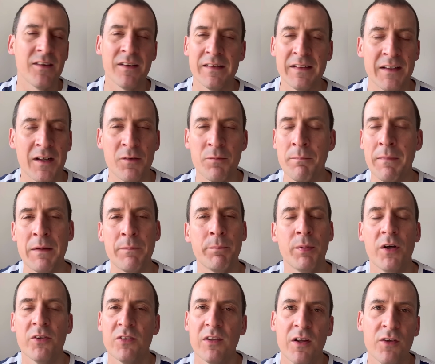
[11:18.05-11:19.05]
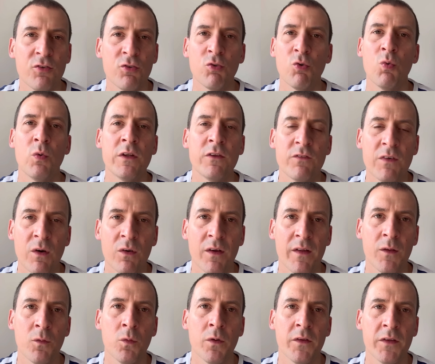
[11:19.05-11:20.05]
And, you know, Barcelona's always felt
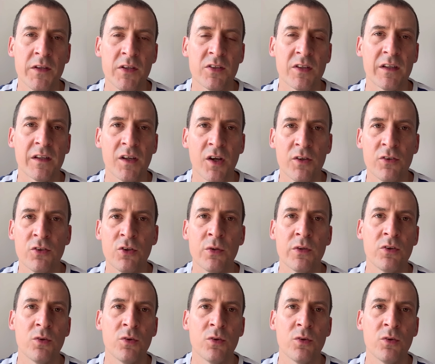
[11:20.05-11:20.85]
like the one that he's going to go to.